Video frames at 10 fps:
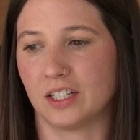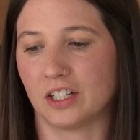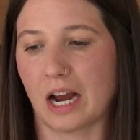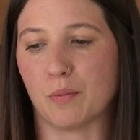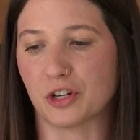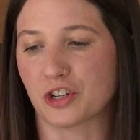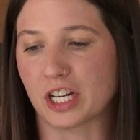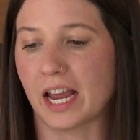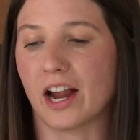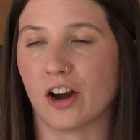how much she
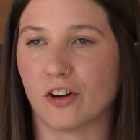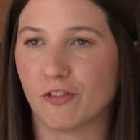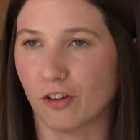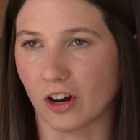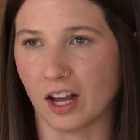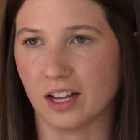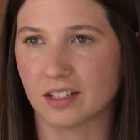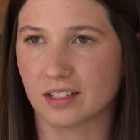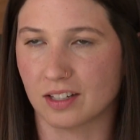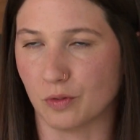cared for
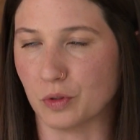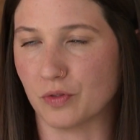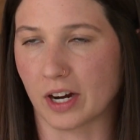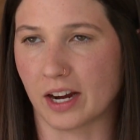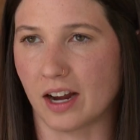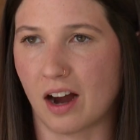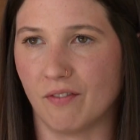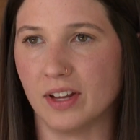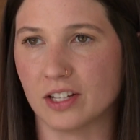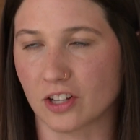us. It was very
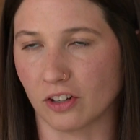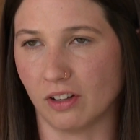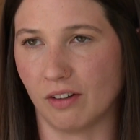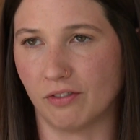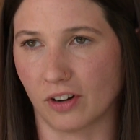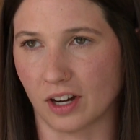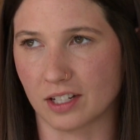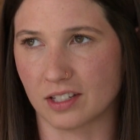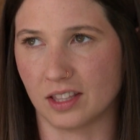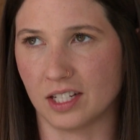obvious her love for
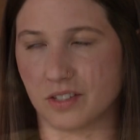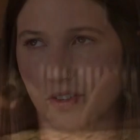us in these